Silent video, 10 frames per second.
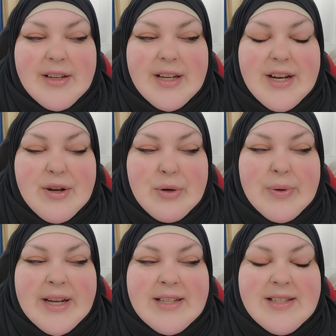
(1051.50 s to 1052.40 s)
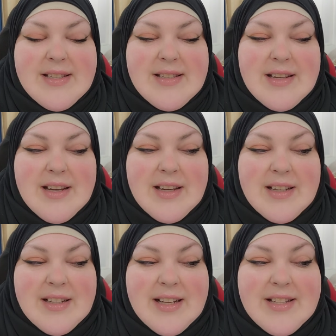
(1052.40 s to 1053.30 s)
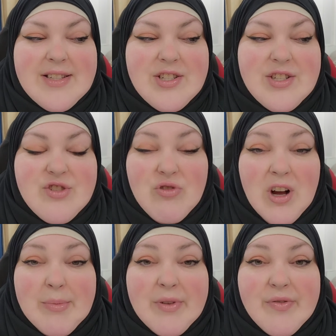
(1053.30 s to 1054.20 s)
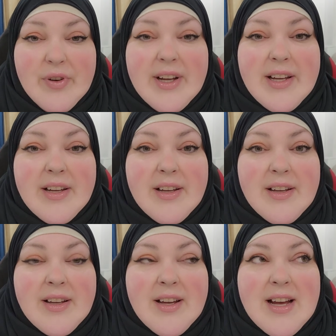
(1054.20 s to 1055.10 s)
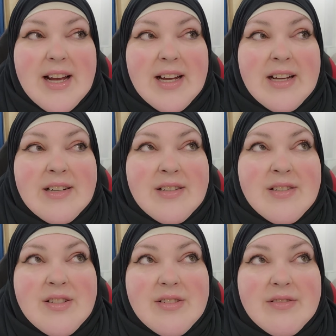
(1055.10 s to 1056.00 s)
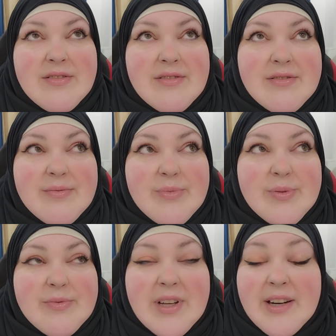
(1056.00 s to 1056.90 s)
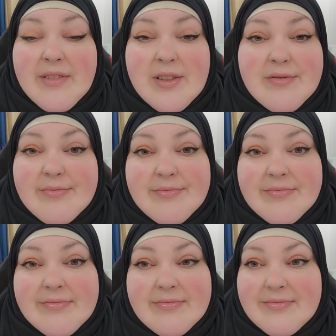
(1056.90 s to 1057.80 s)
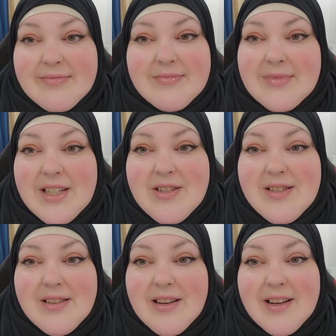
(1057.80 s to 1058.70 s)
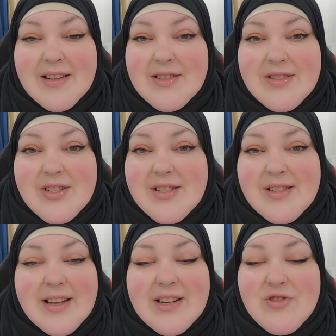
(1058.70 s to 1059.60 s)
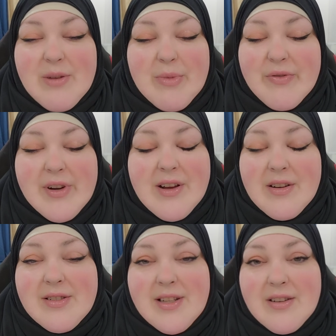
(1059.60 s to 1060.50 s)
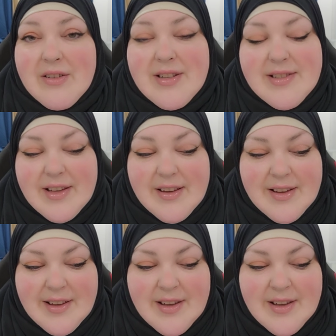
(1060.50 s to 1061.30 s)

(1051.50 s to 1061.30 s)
you know, it's just drama free. And I don't know. I just like drama free content, honestly.